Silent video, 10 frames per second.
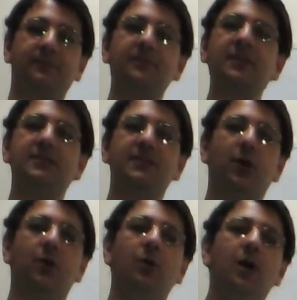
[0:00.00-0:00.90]

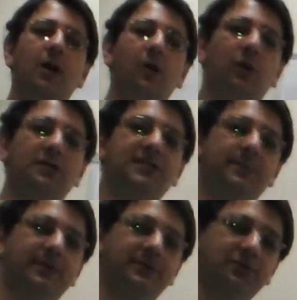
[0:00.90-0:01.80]
So what's the
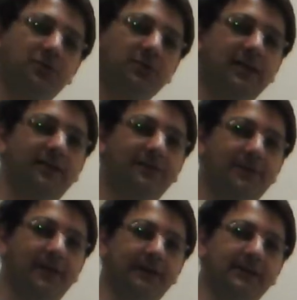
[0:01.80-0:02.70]
Bernoulli
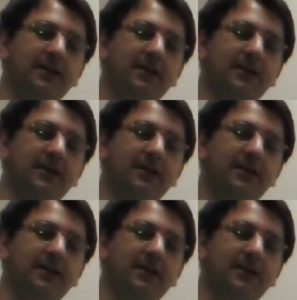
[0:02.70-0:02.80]
effect?